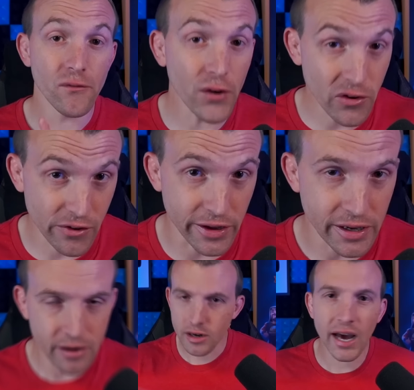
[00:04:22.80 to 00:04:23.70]
Firstly,
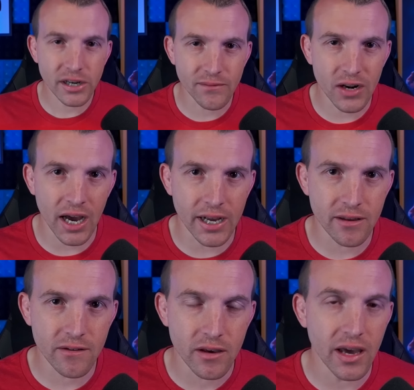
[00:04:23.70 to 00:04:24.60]
Clash of
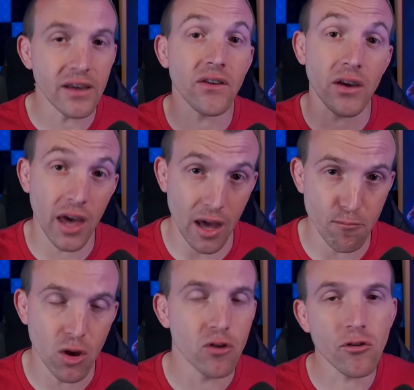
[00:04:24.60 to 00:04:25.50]
Clans is a
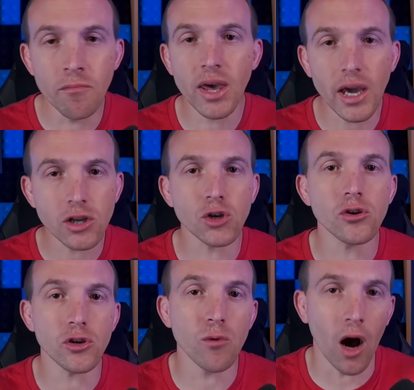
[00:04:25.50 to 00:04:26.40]
game, so make sure
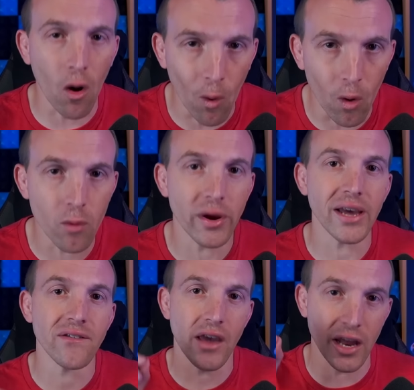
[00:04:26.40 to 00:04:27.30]
you are
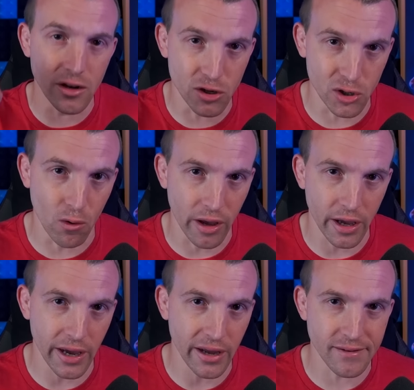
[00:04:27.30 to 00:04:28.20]
always
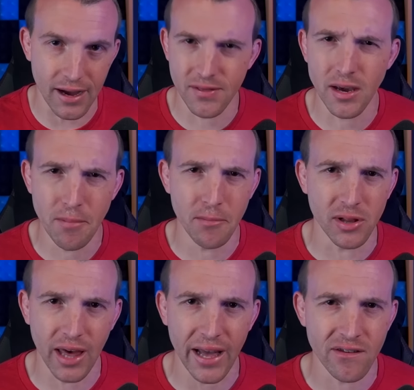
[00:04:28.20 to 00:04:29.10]
enjoying it. I think people
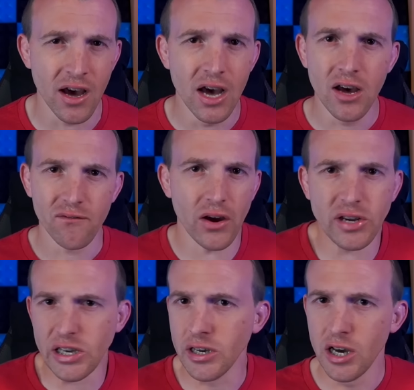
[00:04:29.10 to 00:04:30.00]
get
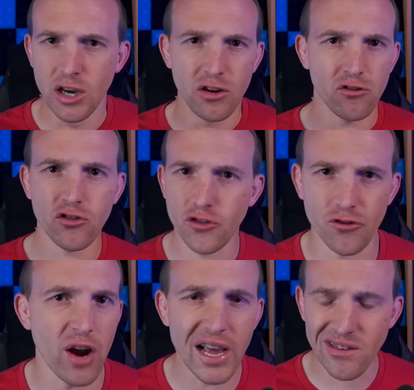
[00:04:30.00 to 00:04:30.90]
very
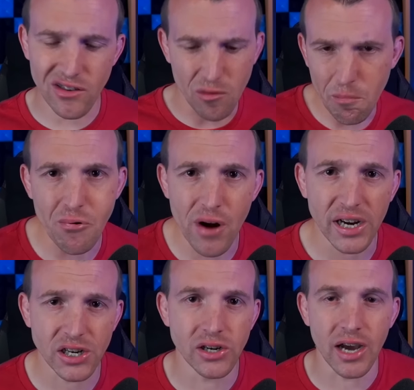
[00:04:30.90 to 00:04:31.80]
stressed and
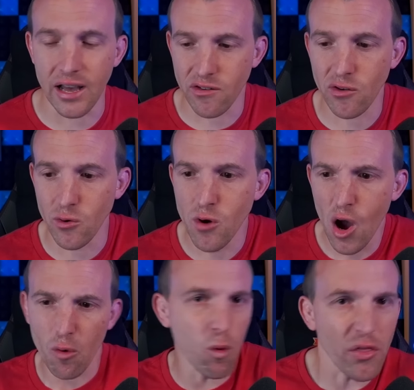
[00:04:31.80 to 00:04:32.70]
pressured as to
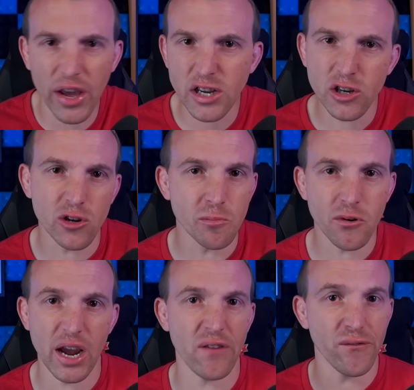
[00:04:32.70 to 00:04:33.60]
what they should
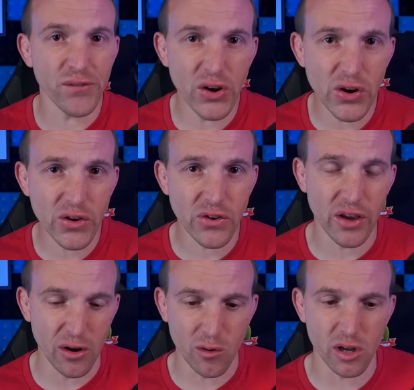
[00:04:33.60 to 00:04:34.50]
upgrade first
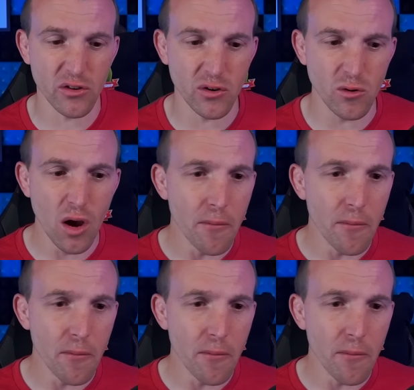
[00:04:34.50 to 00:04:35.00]
in order to